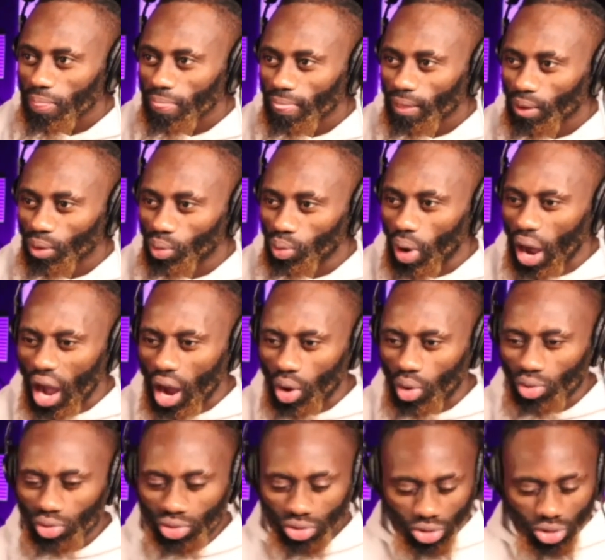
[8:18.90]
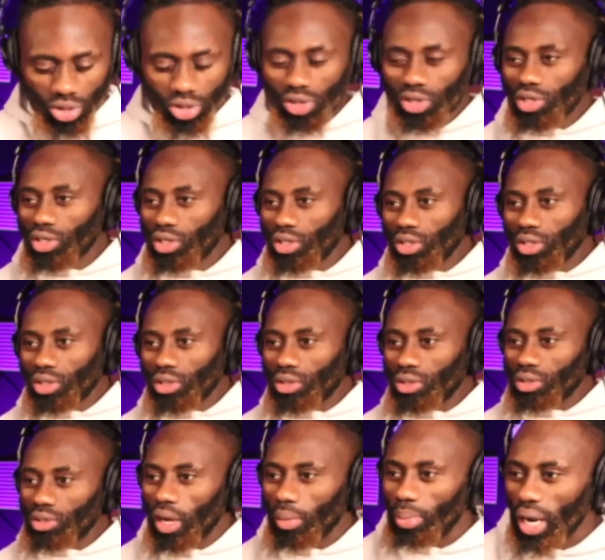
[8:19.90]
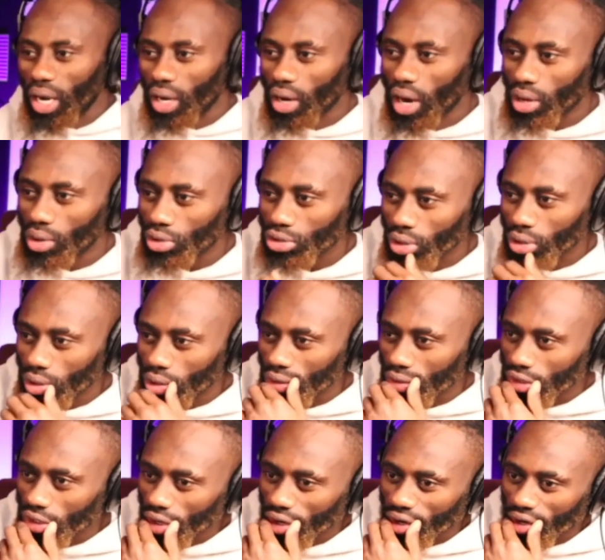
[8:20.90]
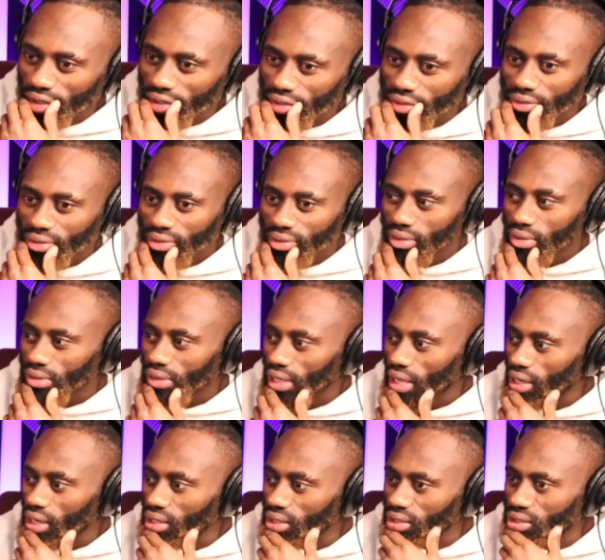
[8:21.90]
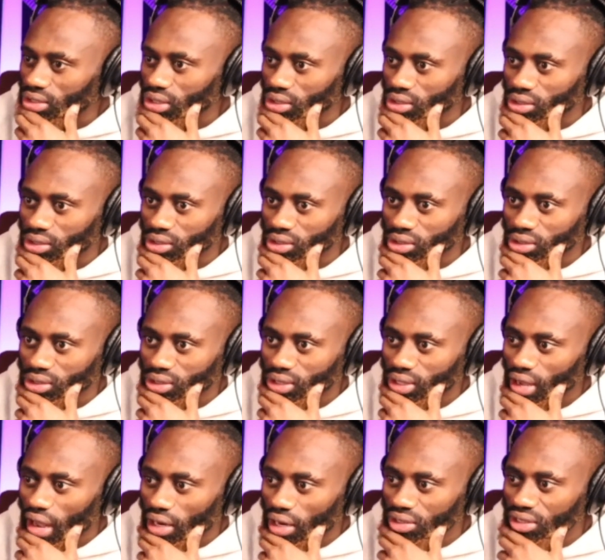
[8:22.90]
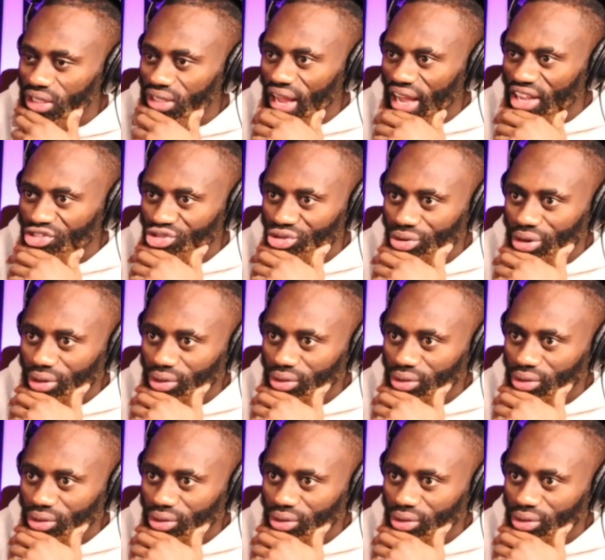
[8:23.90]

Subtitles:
Wow, that background looks so good, dog. That looks so good. I don't think that's real.